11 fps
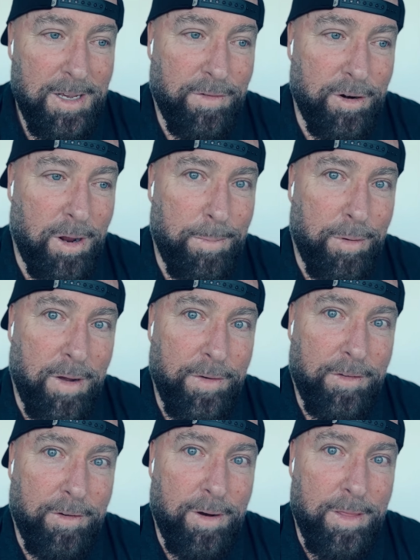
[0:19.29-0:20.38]
for
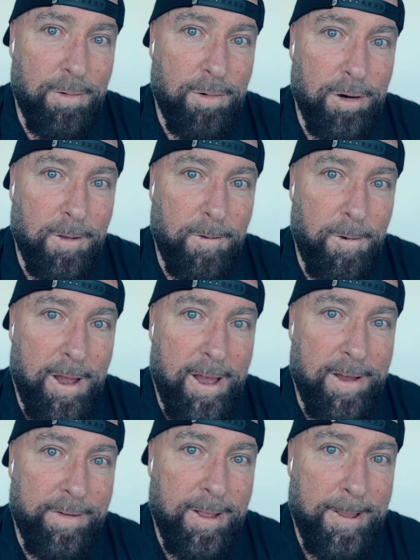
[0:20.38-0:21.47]
nonprofits around the world who have